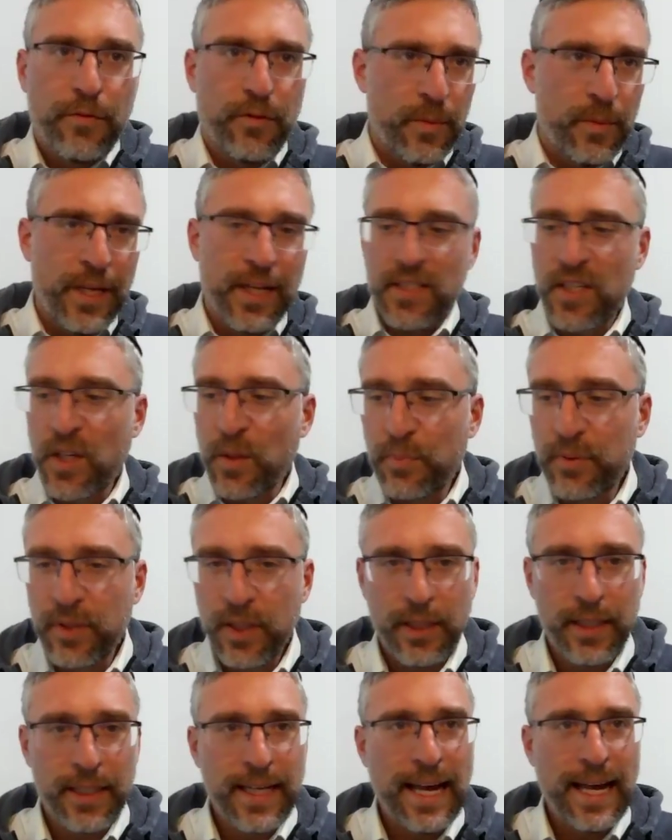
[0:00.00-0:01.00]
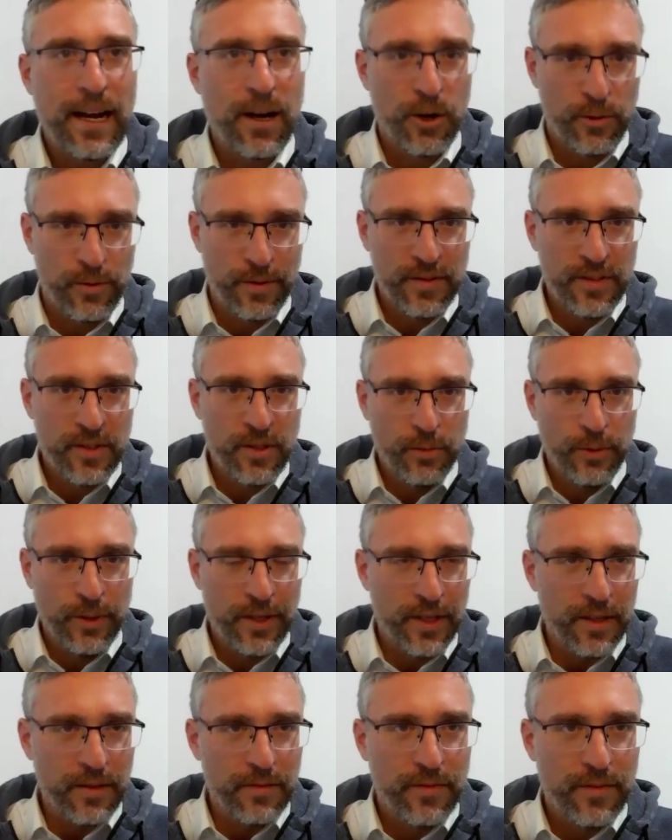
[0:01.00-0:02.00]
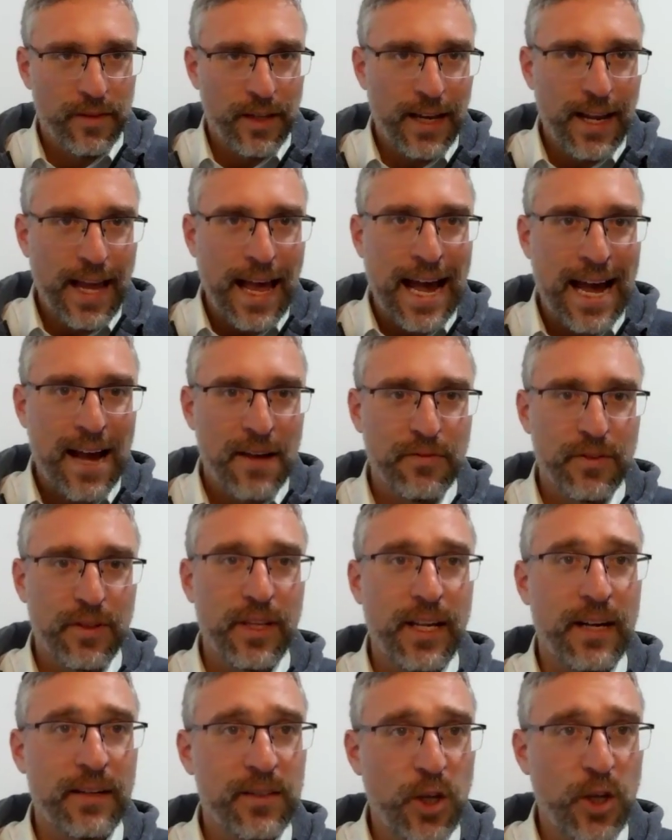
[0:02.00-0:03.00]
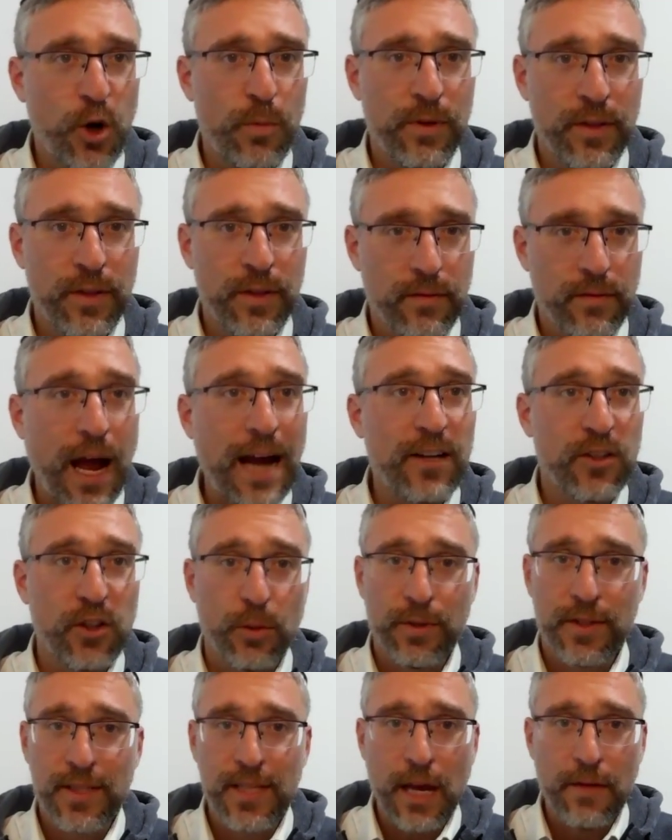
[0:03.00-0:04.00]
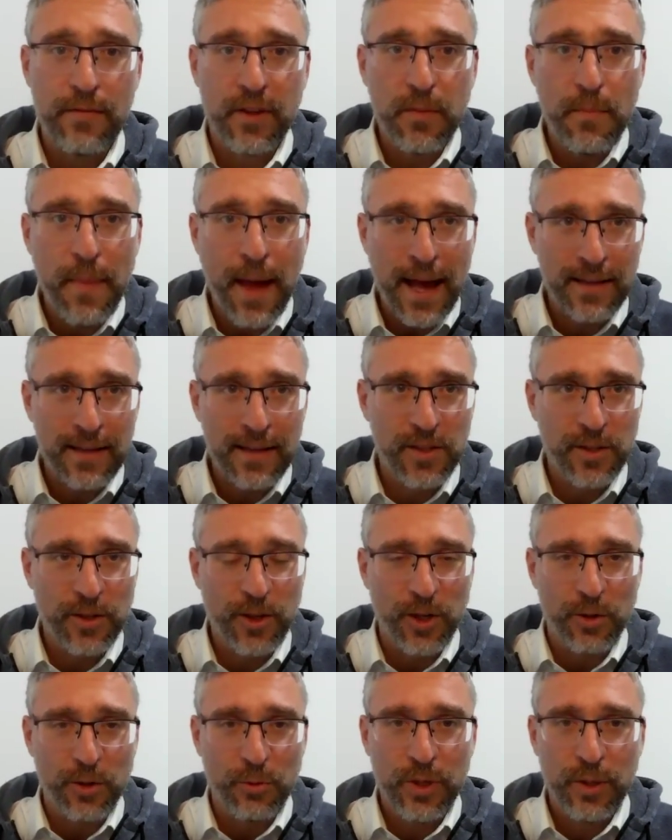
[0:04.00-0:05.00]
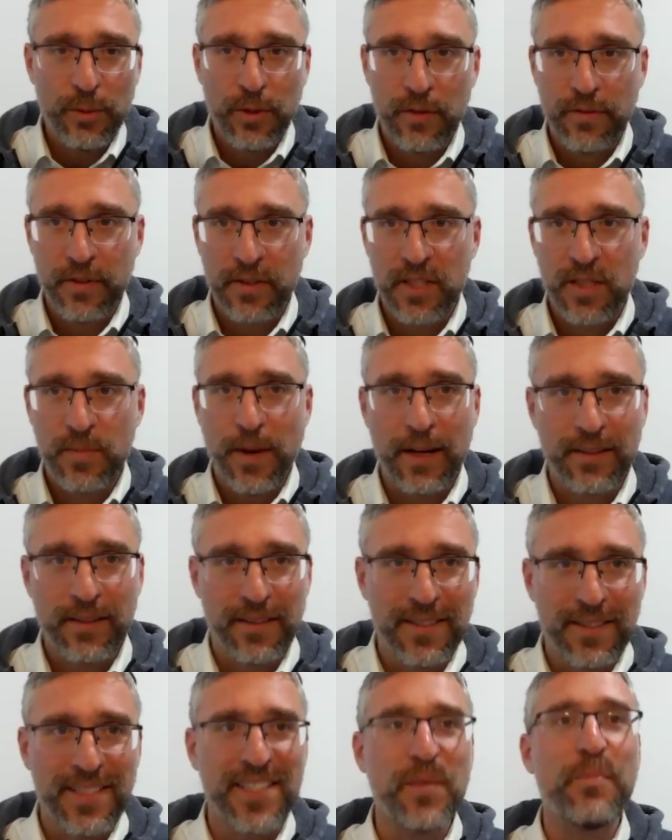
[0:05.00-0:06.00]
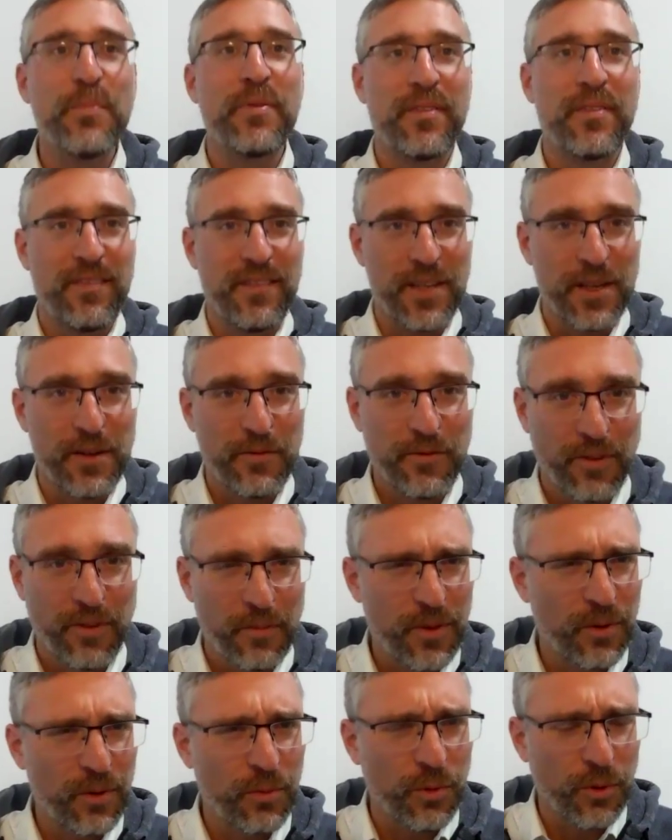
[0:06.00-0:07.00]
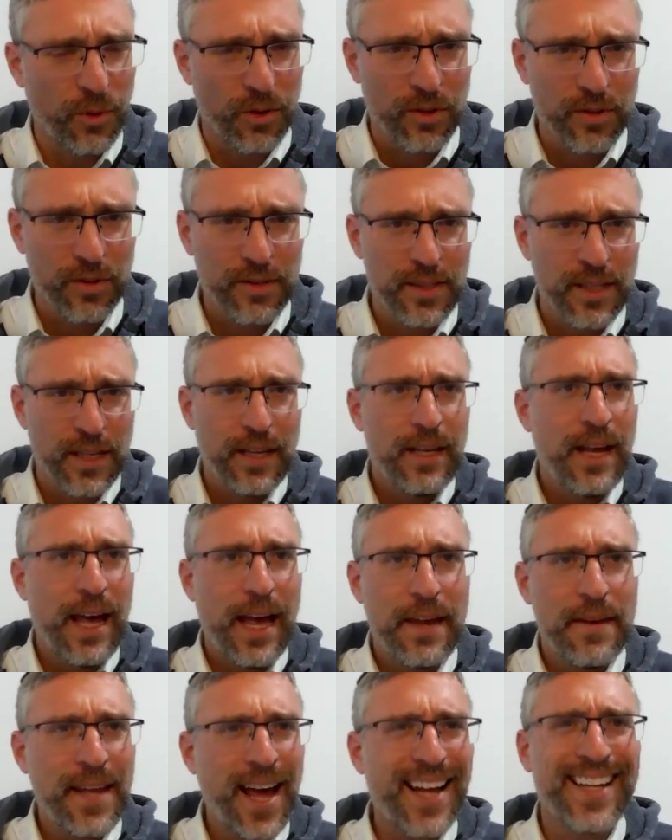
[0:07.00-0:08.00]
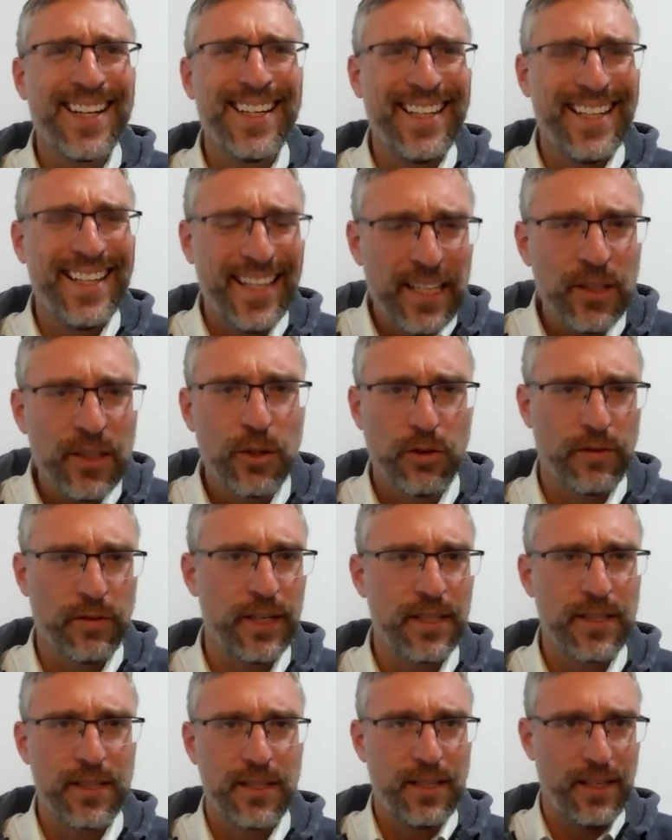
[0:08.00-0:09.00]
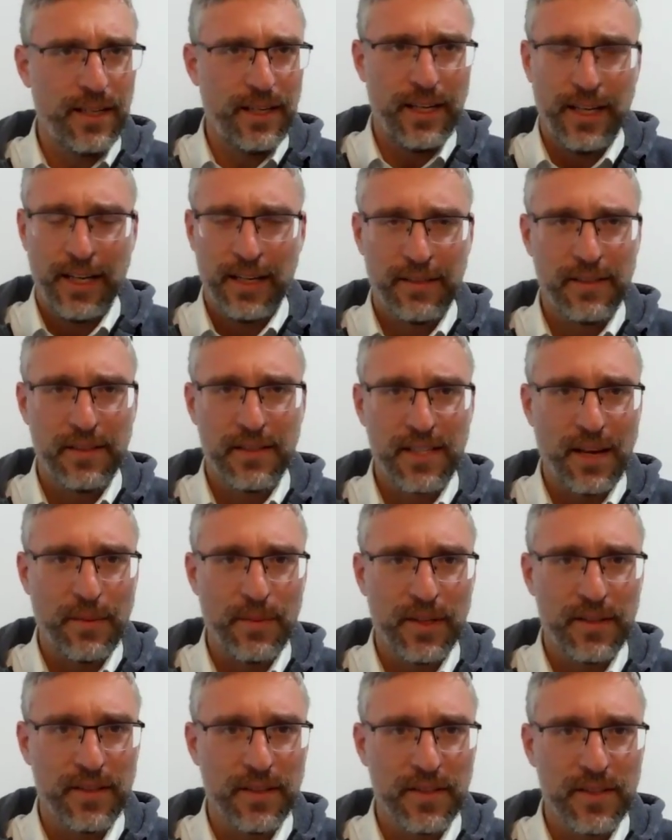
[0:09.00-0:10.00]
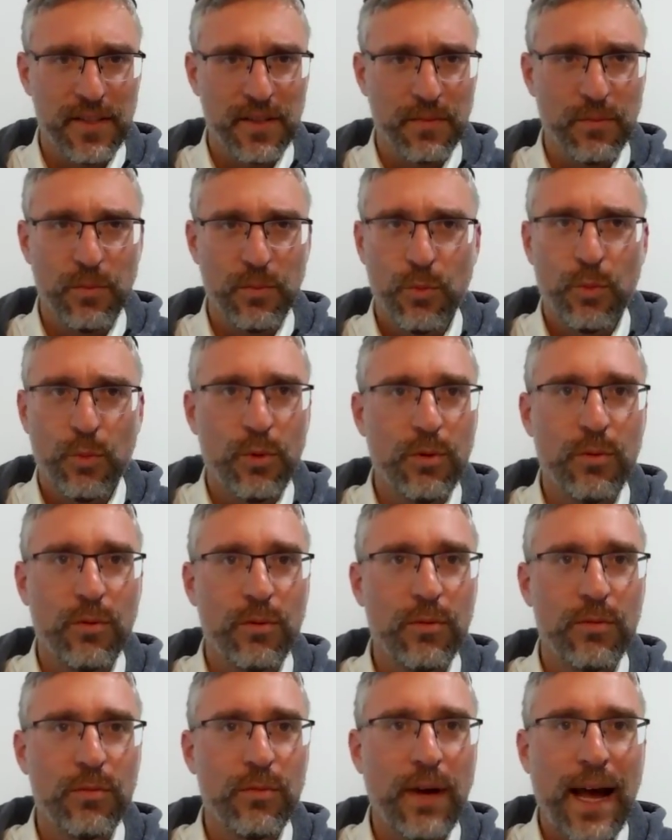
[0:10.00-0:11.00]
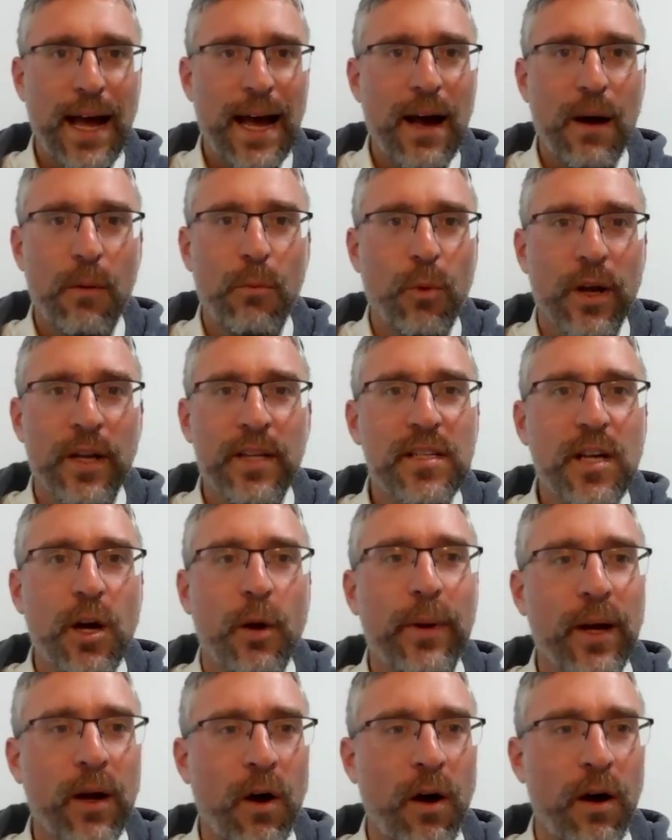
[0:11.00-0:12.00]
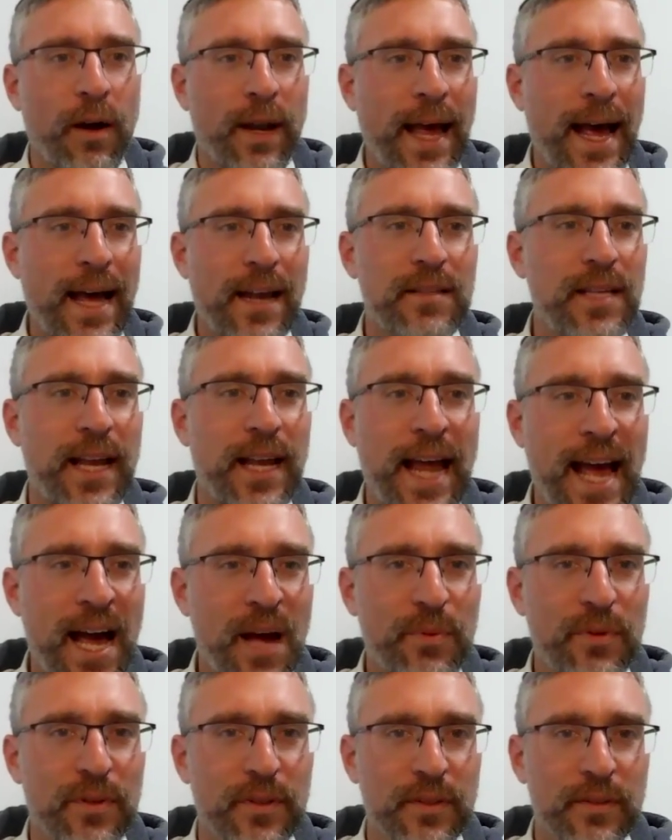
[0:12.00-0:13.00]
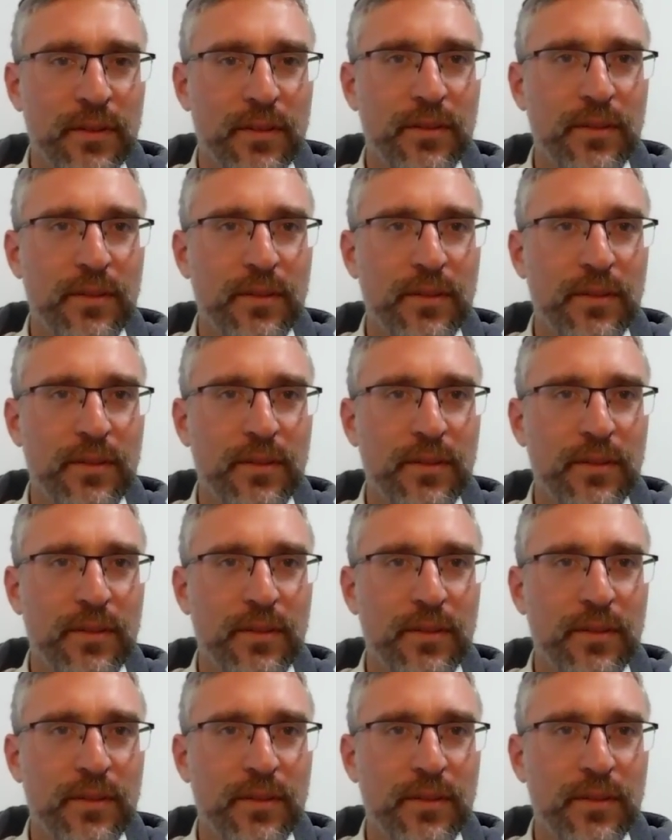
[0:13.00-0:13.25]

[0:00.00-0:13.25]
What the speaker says: for me, it's completely counterintuitive that after the October 7th massacre, we would have expected sympathy from the world, not an increase in anti-Semitism. What is going on? How does that happen?